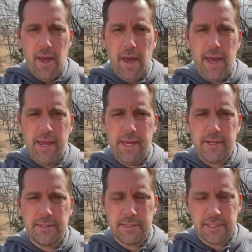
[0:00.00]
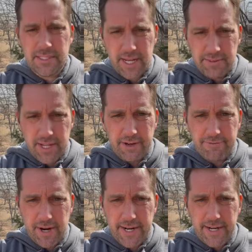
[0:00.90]
and gonna stay the
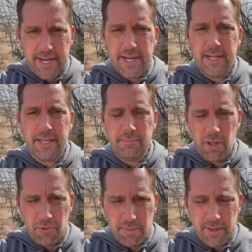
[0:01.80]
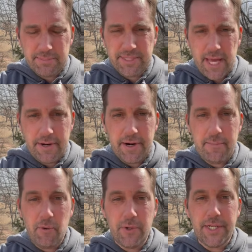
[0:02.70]
night Friday night, load him up
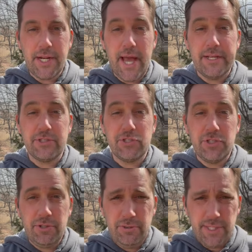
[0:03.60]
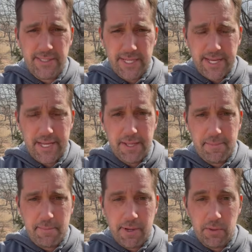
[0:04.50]
Saturday morning. As soon as I get
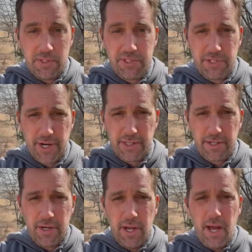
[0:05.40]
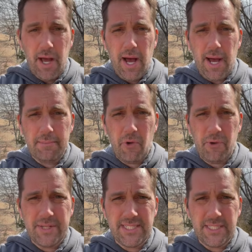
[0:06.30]
him in my horse trailer, I'm
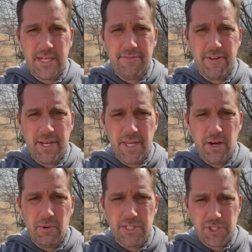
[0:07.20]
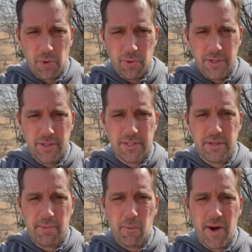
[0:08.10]
going to send a video, a short,
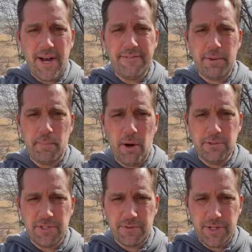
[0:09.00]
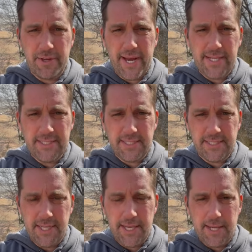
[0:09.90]
to my wife to post for you guys to
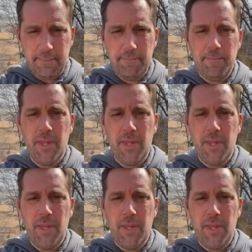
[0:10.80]
see him.